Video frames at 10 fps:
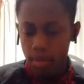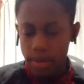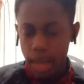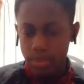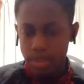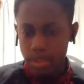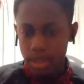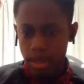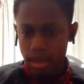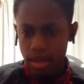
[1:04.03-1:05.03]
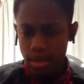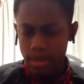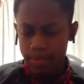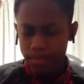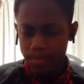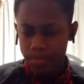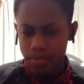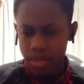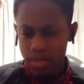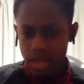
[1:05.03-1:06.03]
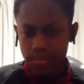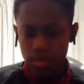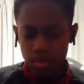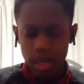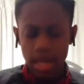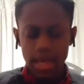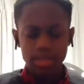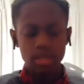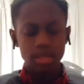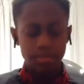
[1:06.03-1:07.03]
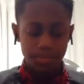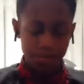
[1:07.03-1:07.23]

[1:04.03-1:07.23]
when I was in seventh grade, actually.